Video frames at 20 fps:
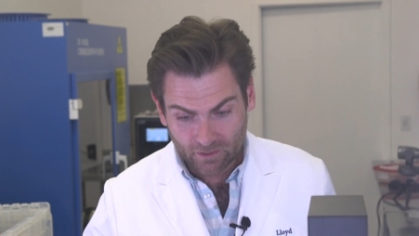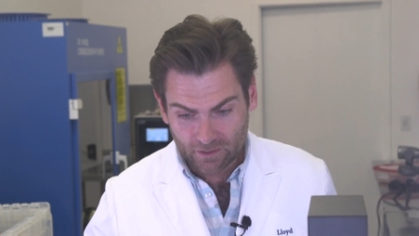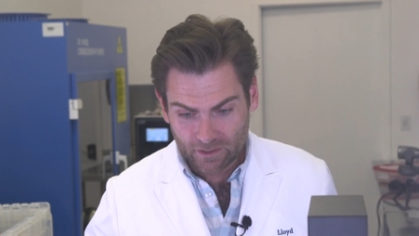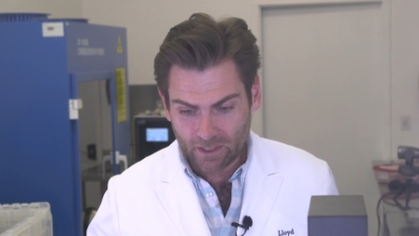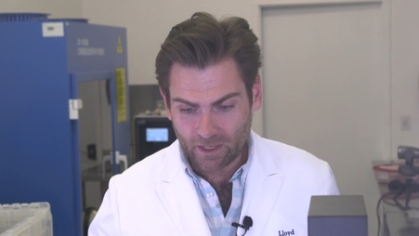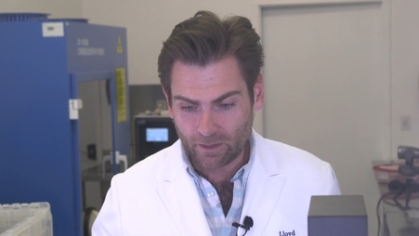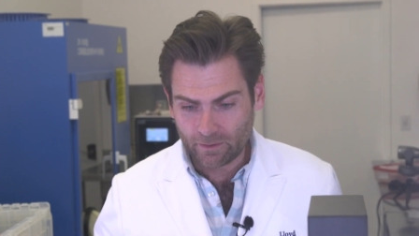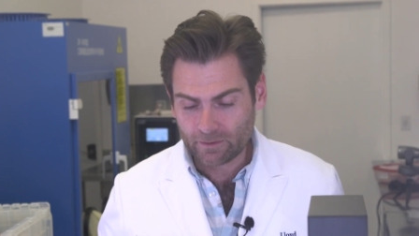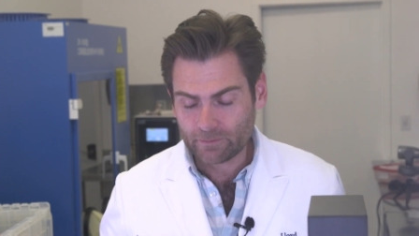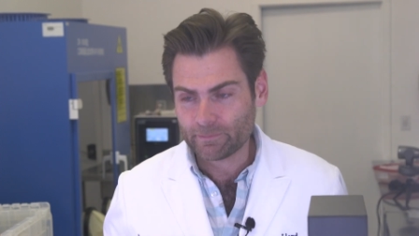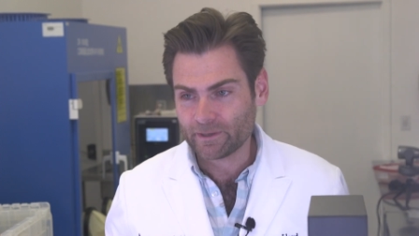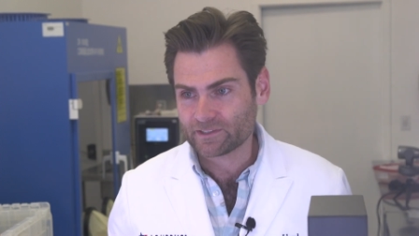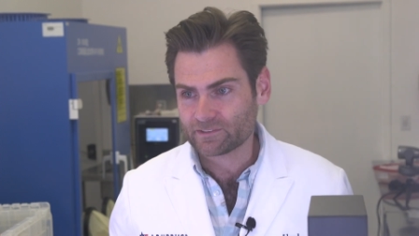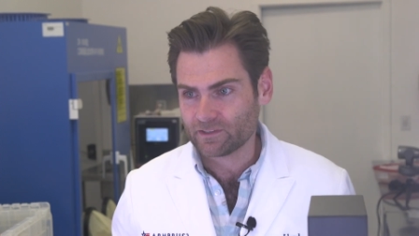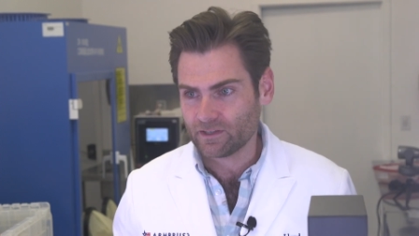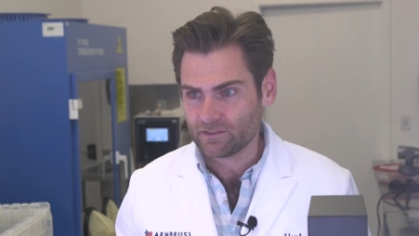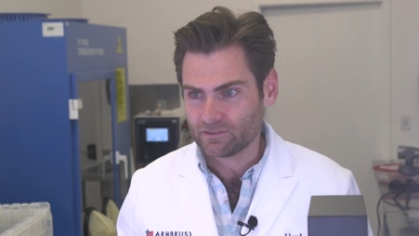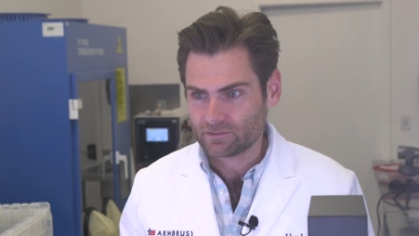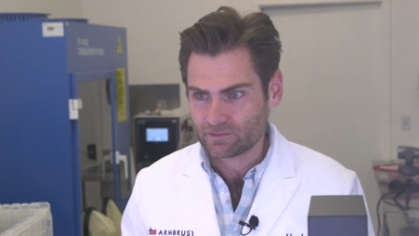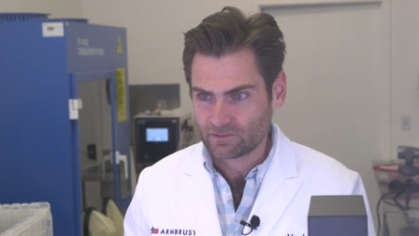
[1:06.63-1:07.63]
Yeah, that makes
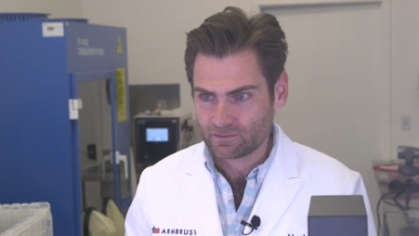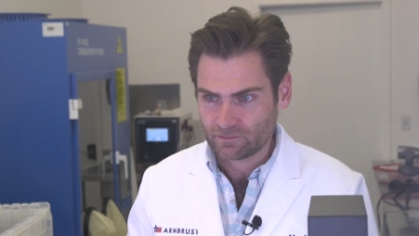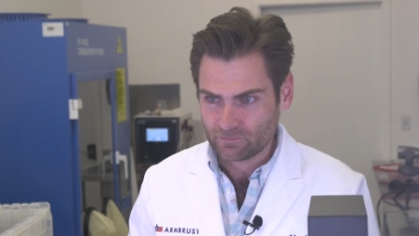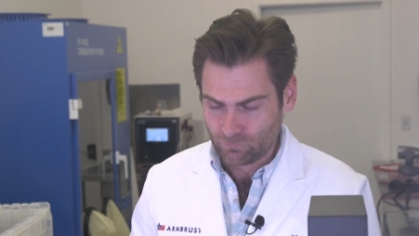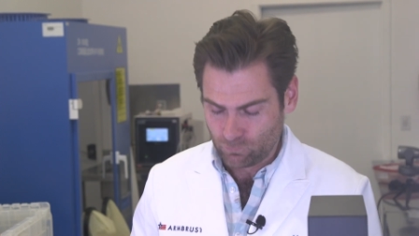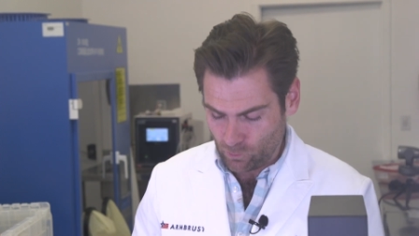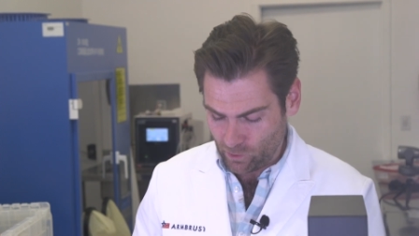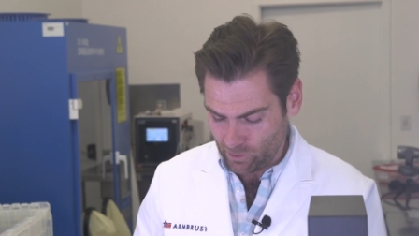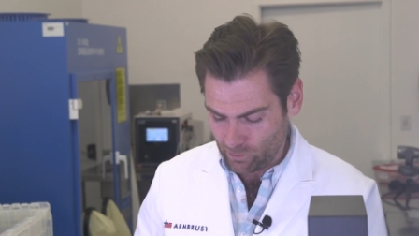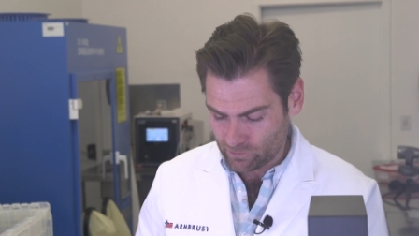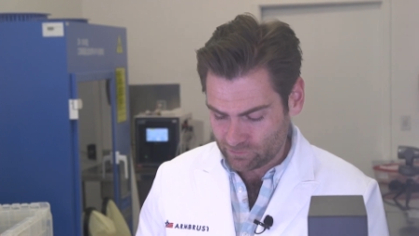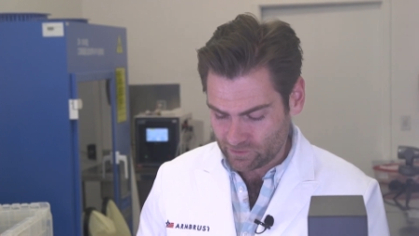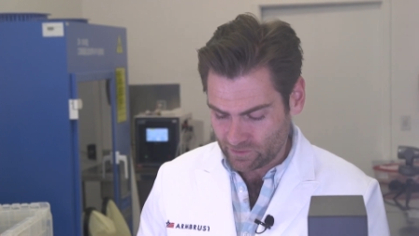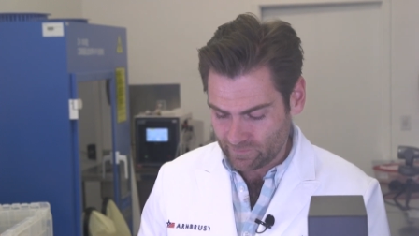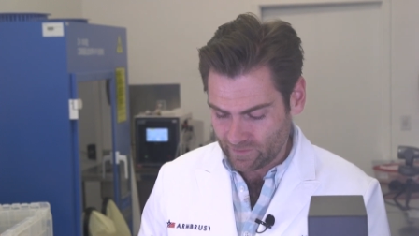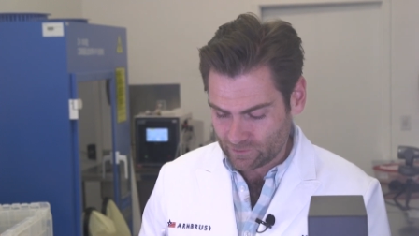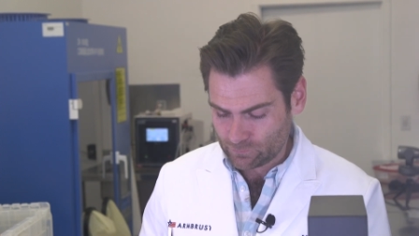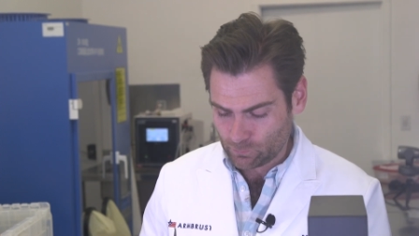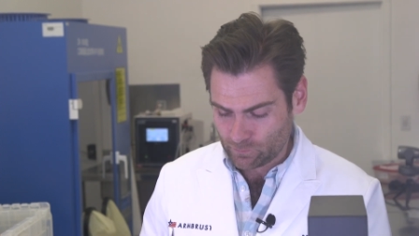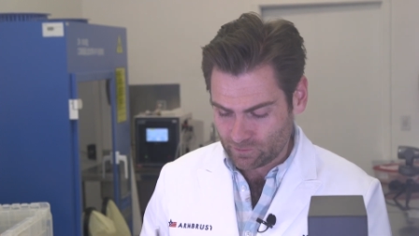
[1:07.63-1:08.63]
sense. Four hours in,
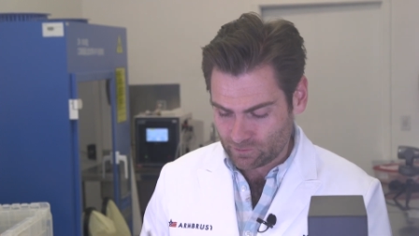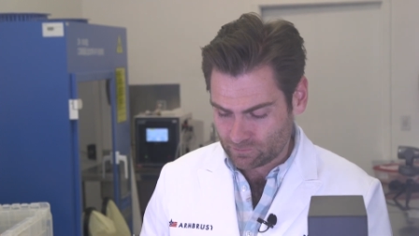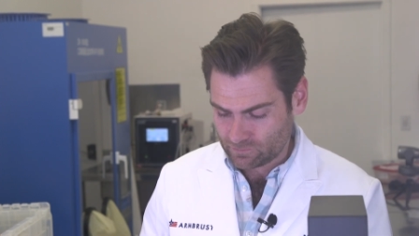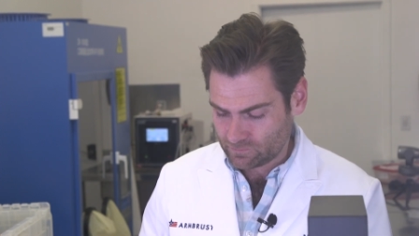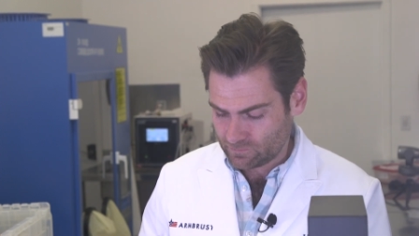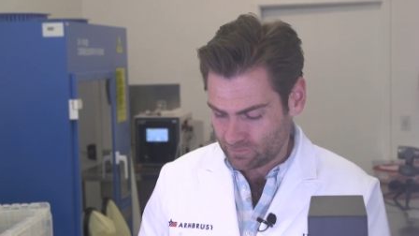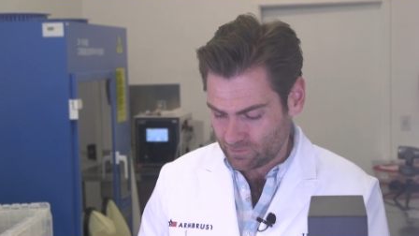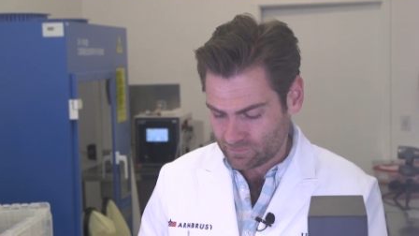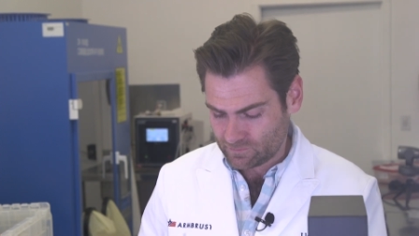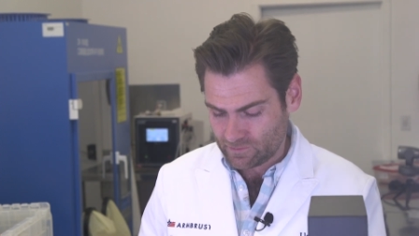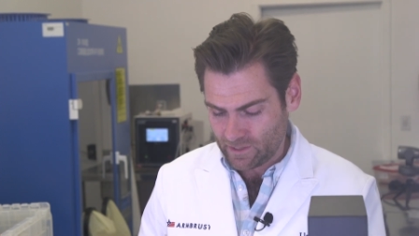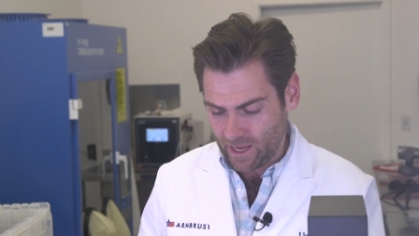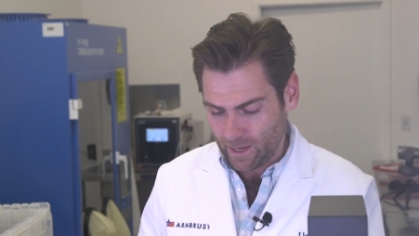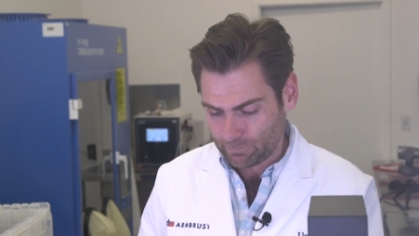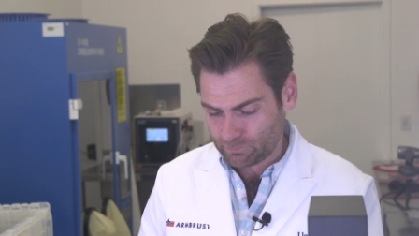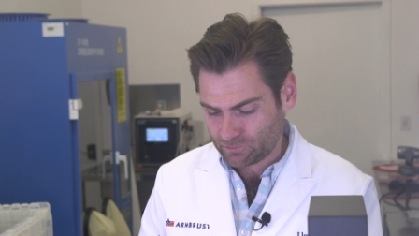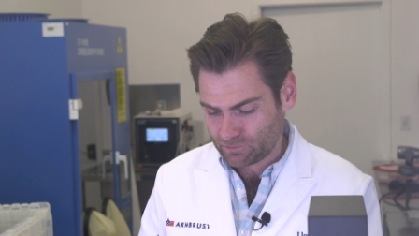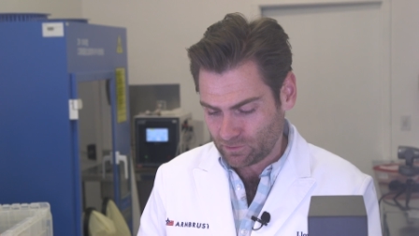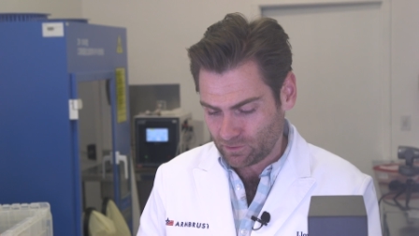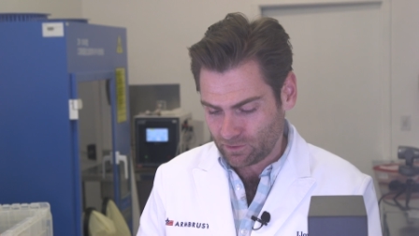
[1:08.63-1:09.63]
that's when the, the
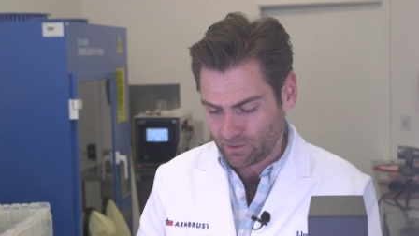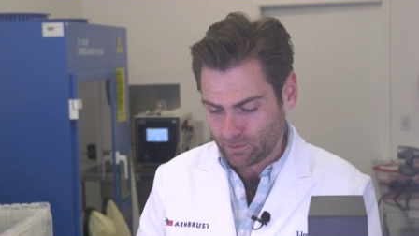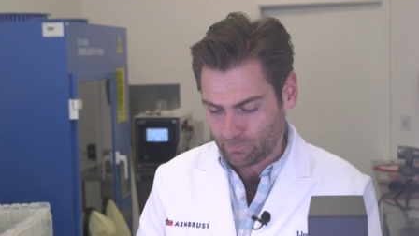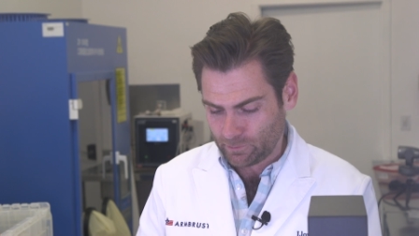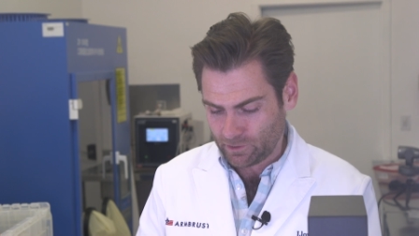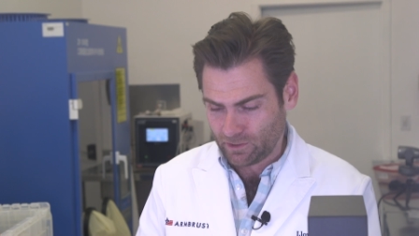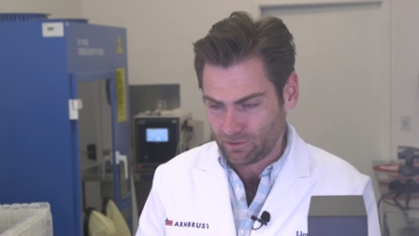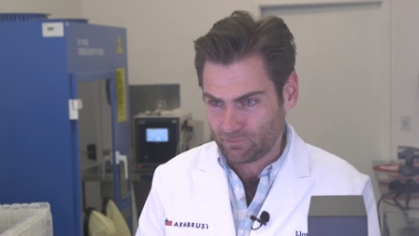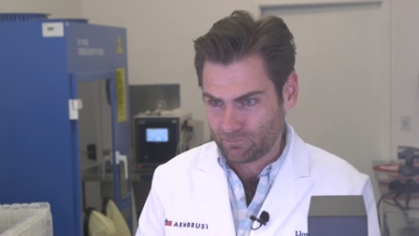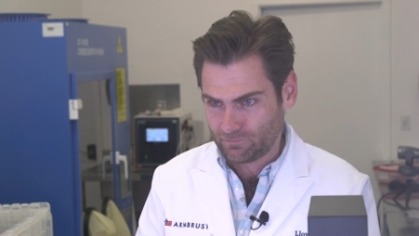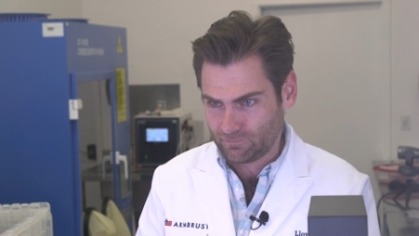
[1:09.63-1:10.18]
snaps start coming out.